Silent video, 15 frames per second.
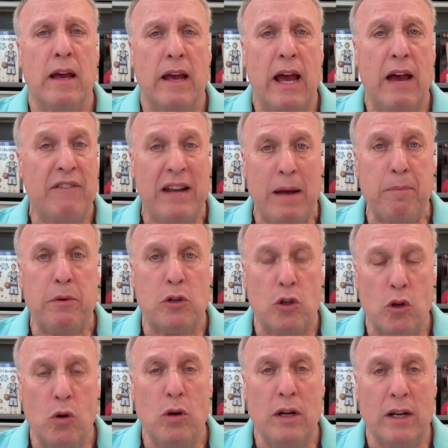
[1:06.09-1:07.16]
have an
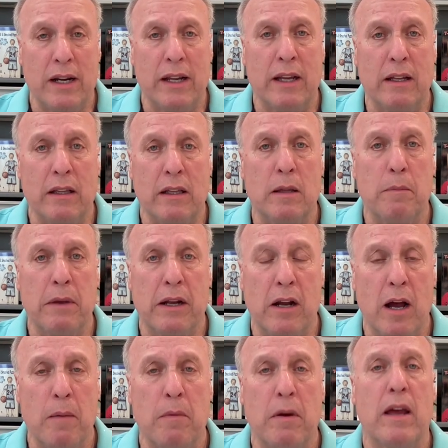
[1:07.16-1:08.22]
opportunity to
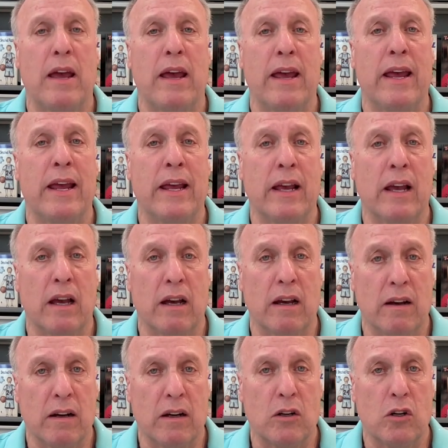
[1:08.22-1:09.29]
become a
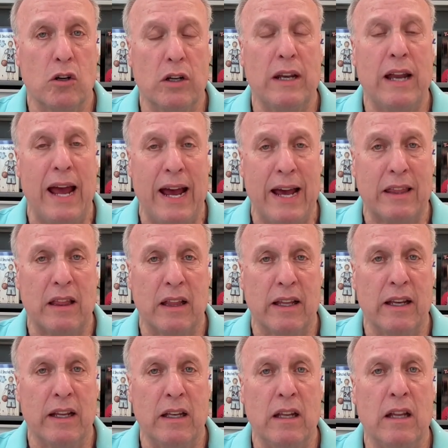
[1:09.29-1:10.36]
good
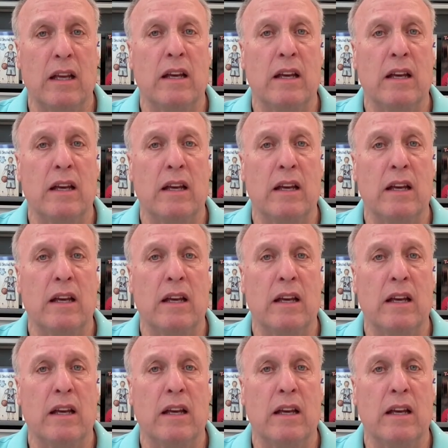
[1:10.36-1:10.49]
athlete